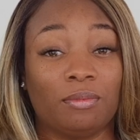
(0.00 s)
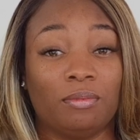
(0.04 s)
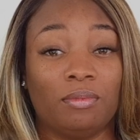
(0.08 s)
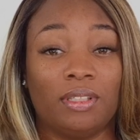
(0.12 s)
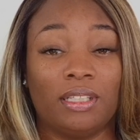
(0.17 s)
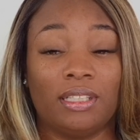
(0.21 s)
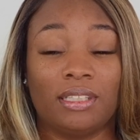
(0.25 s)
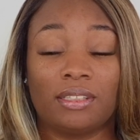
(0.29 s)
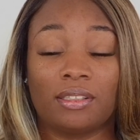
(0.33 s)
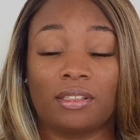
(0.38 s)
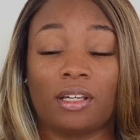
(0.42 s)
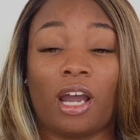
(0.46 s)

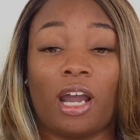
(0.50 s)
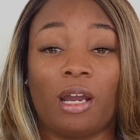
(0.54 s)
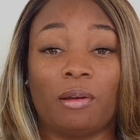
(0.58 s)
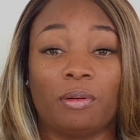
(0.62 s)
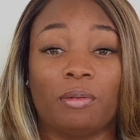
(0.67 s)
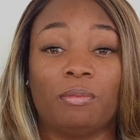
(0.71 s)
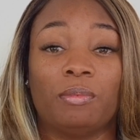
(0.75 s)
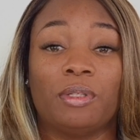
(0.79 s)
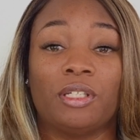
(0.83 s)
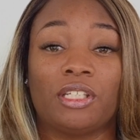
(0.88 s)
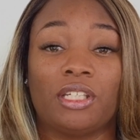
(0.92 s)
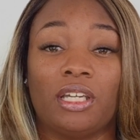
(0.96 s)
This
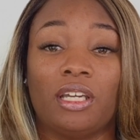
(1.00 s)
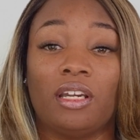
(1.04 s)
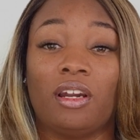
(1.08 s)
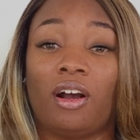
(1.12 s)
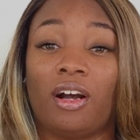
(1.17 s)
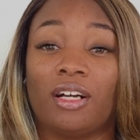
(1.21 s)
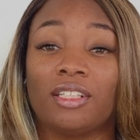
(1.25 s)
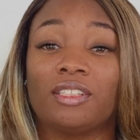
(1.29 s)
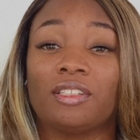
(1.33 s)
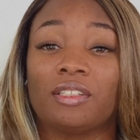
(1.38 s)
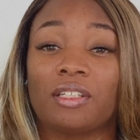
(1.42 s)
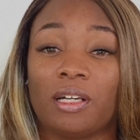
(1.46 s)
carpet machine
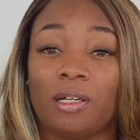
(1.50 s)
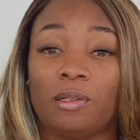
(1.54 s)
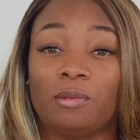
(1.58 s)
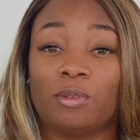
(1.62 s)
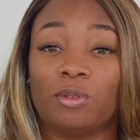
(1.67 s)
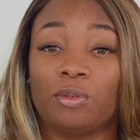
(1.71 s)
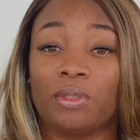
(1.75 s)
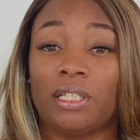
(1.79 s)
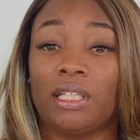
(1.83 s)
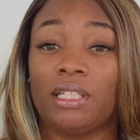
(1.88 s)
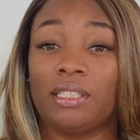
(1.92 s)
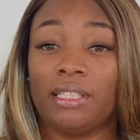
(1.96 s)
also
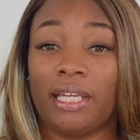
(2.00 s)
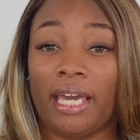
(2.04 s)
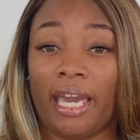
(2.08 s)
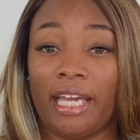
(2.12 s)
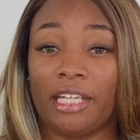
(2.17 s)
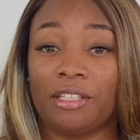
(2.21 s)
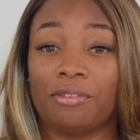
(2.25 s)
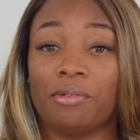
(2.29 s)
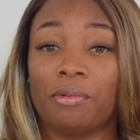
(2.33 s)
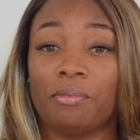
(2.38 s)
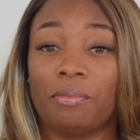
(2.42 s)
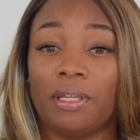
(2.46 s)
comes with
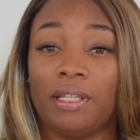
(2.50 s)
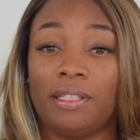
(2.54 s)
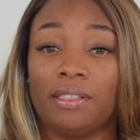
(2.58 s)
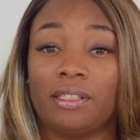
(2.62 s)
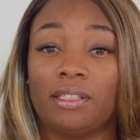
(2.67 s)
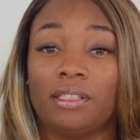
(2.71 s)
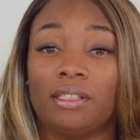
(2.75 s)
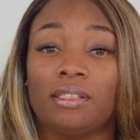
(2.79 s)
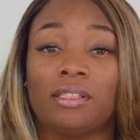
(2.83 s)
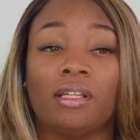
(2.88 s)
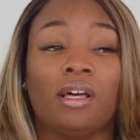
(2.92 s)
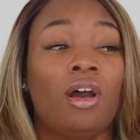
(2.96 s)
attachment
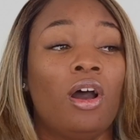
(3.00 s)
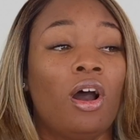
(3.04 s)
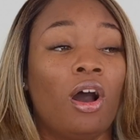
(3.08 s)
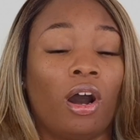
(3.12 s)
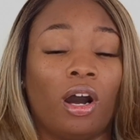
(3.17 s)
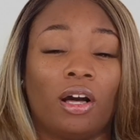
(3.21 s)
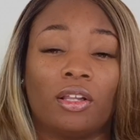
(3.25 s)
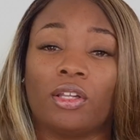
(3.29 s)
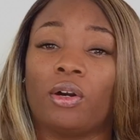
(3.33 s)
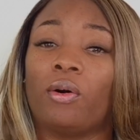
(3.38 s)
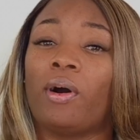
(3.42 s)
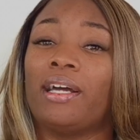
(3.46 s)
pieces.
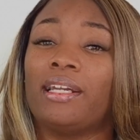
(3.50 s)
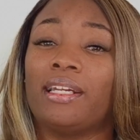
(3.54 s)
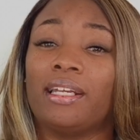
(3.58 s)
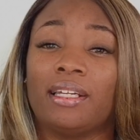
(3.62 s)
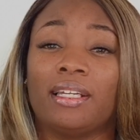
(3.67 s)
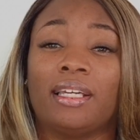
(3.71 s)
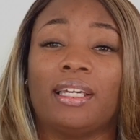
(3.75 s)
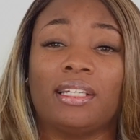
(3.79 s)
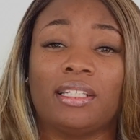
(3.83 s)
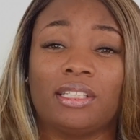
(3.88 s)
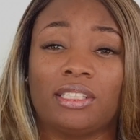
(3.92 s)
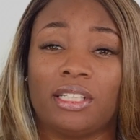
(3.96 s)
Although I
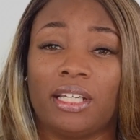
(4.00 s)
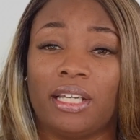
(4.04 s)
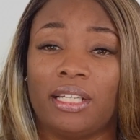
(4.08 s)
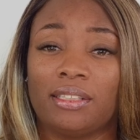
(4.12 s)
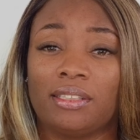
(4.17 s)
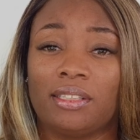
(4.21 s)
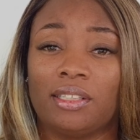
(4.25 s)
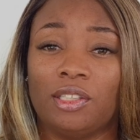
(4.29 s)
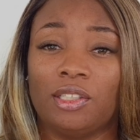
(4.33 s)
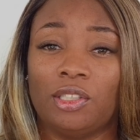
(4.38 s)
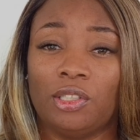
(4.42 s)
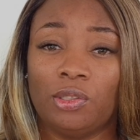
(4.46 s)
didn't get a
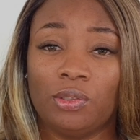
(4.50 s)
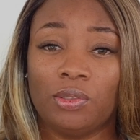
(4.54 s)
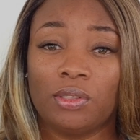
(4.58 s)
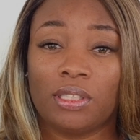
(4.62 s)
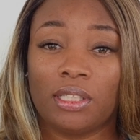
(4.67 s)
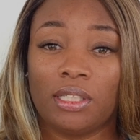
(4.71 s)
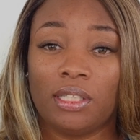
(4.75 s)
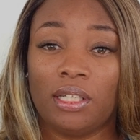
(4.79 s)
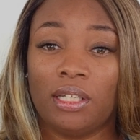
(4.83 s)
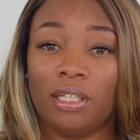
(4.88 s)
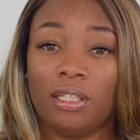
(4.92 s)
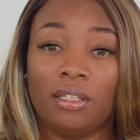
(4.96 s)
chance to use
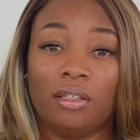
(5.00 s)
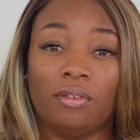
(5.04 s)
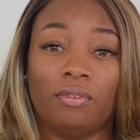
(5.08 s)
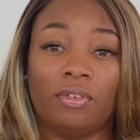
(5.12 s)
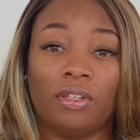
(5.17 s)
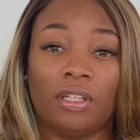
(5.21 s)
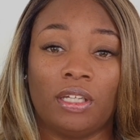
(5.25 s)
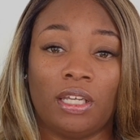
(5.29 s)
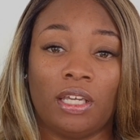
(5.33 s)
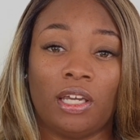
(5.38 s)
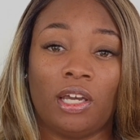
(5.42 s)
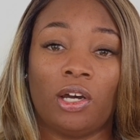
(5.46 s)
it in the
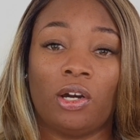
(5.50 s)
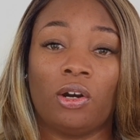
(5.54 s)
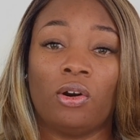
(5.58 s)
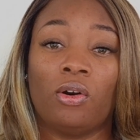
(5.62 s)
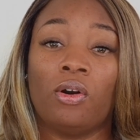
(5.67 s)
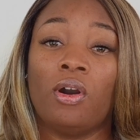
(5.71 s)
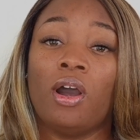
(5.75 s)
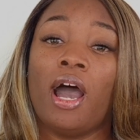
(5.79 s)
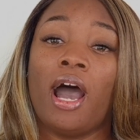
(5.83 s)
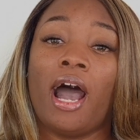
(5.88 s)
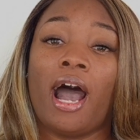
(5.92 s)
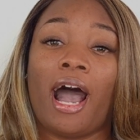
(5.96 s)
video,
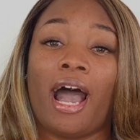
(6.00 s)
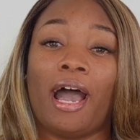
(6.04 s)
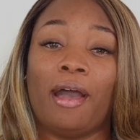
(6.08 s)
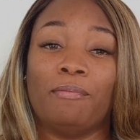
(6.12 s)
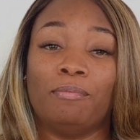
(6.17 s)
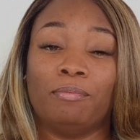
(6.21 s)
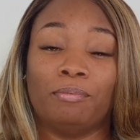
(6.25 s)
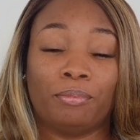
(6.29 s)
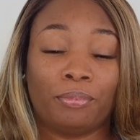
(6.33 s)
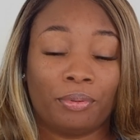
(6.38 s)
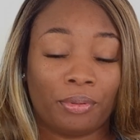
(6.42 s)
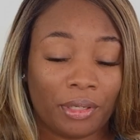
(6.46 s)

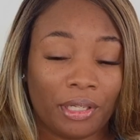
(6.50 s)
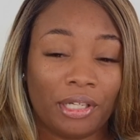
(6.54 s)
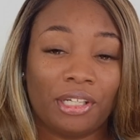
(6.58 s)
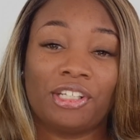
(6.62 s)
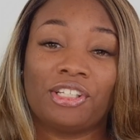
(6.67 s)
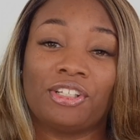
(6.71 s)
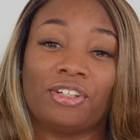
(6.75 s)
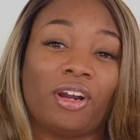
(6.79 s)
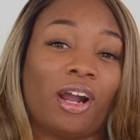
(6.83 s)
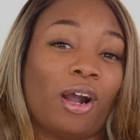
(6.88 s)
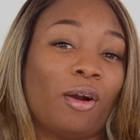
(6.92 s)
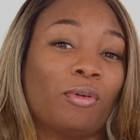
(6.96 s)
I'm pretty
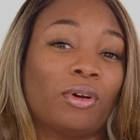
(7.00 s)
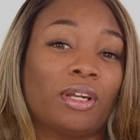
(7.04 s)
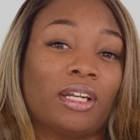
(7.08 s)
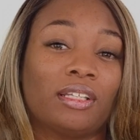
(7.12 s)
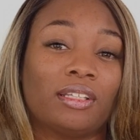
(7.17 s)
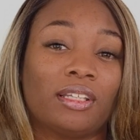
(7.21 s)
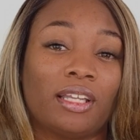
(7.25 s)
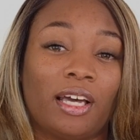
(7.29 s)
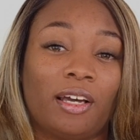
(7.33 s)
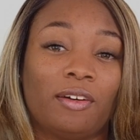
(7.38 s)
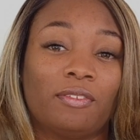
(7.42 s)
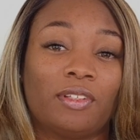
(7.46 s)
sure I would
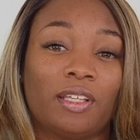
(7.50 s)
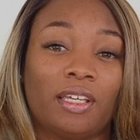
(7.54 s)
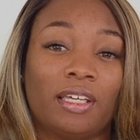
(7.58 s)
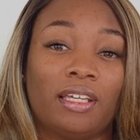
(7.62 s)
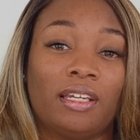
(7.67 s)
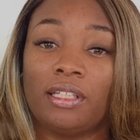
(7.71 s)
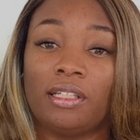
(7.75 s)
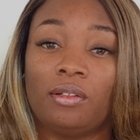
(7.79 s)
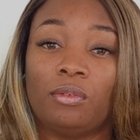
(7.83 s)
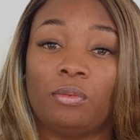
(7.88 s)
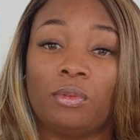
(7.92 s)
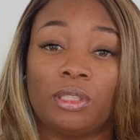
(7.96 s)
have loved
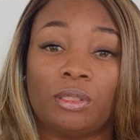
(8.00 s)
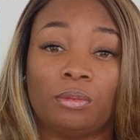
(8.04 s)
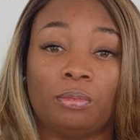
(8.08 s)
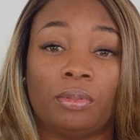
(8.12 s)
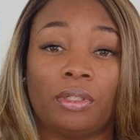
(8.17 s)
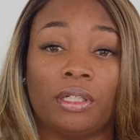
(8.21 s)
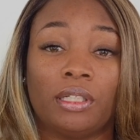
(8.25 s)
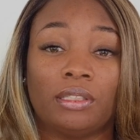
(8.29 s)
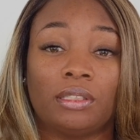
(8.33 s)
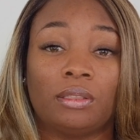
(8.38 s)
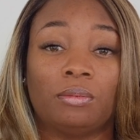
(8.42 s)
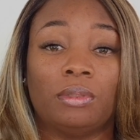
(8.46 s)
it, which
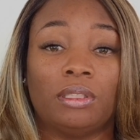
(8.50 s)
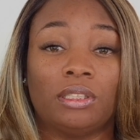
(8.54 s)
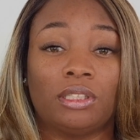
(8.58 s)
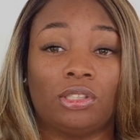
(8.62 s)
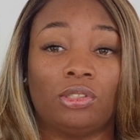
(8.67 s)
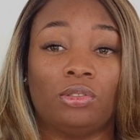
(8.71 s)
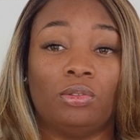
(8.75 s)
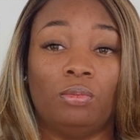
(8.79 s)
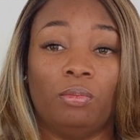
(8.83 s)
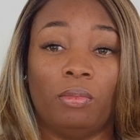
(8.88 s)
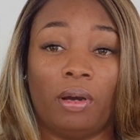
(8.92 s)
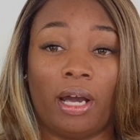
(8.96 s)
brings me
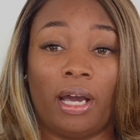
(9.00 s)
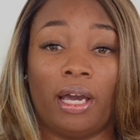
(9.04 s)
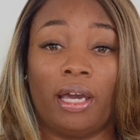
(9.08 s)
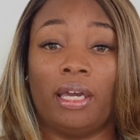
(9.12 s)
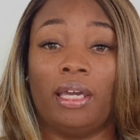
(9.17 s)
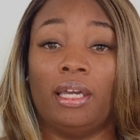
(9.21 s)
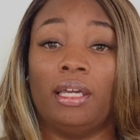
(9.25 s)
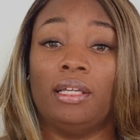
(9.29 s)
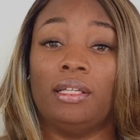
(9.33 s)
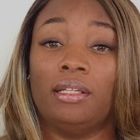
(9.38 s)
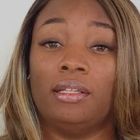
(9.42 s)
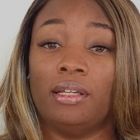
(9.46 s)
to
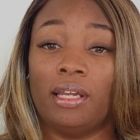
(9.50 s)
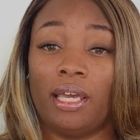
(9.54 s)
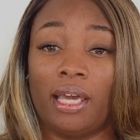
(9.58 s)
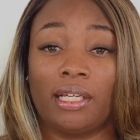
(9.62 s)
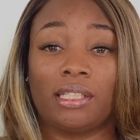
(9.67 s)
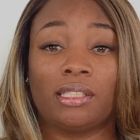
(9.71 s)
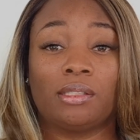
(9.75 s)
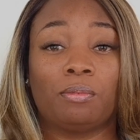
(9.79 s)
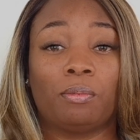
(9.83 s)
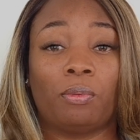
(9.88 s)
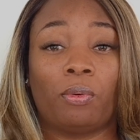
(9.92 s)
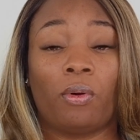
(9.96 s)
my
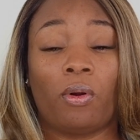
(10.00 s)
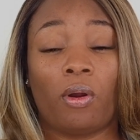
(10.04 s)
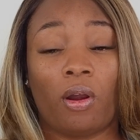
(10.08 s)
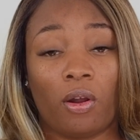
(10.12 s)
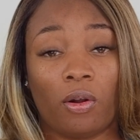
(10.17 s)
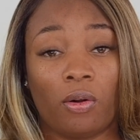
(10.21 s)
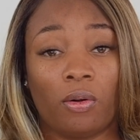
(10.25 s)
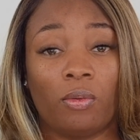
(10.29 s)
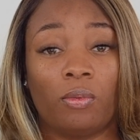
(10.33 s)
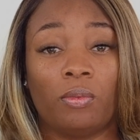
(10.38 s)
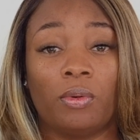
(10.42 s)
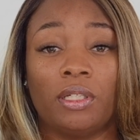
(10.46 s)
next
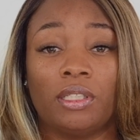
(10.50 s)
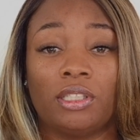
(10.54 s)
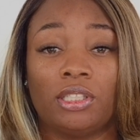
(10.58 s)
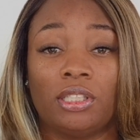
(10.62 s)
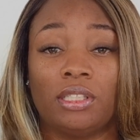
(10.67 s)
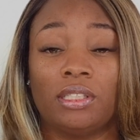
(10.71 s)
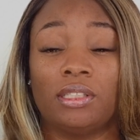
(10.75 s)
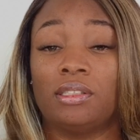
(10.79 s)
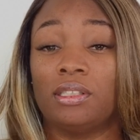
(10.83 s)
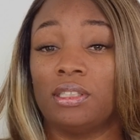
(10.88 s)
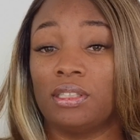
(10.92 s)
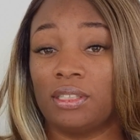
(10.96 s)
pro, which
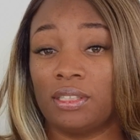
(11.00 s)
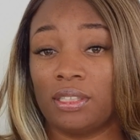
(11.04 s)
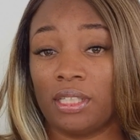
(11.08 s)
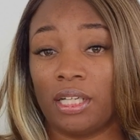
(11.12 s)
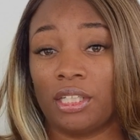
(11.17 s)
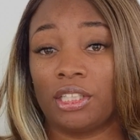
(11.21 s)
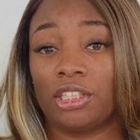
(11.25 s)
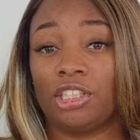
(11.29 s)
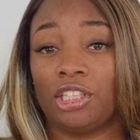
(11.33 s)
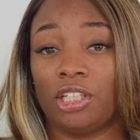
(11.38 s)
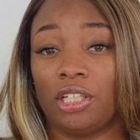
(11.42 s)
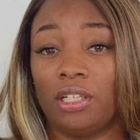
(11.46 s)
is the
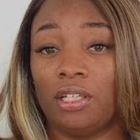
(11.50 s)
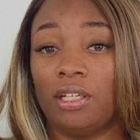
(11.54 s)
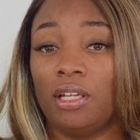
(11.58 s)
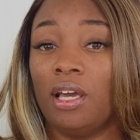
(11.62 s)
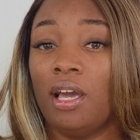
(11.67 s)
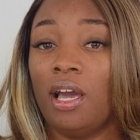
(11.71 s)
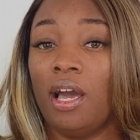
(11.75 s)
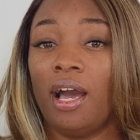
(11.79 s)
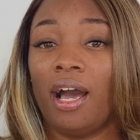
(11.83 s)
suction.